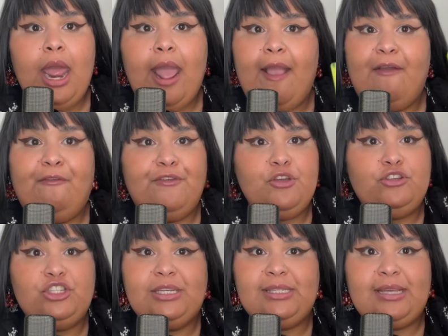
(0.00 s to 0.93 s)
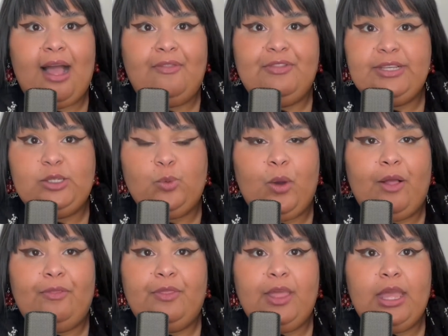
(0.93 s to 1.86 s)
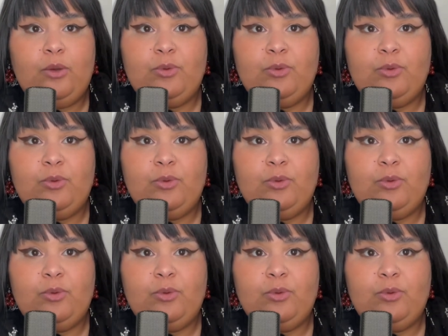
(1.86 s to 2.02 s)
if you just got this one thing,